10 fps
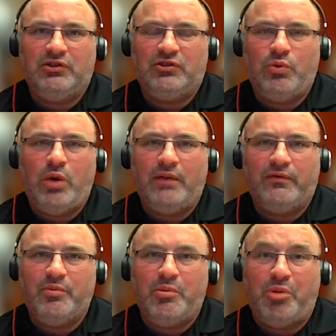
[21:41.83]
sweat
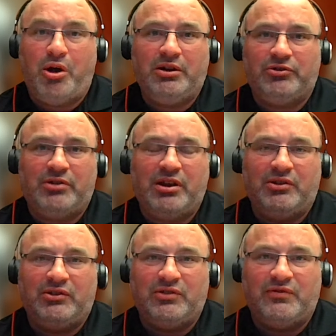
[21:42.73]
from the body trying to
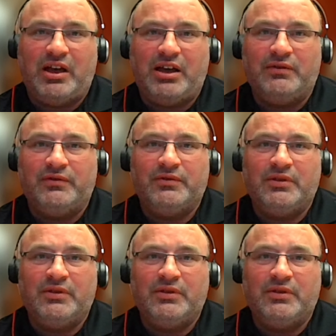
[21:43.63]
survive.